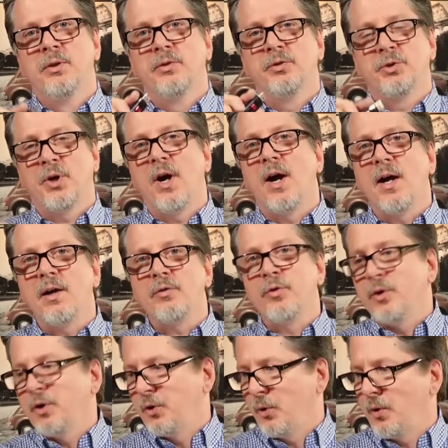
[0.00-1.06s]

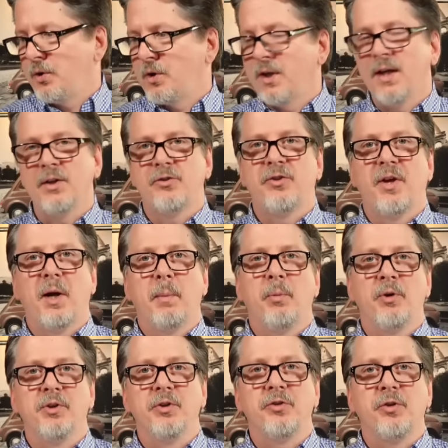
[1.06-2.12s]
drive in order to get set up
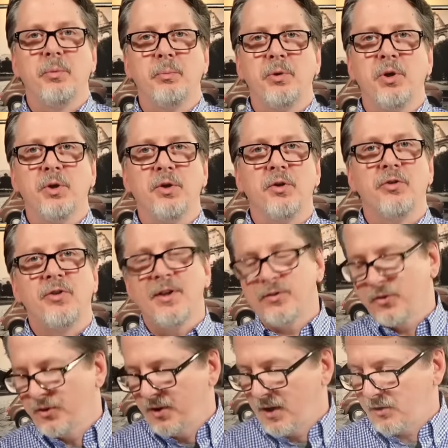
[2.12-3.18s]
on this computer. So
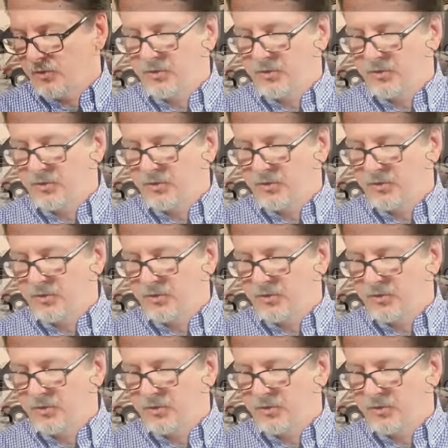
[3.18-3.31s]
that's the next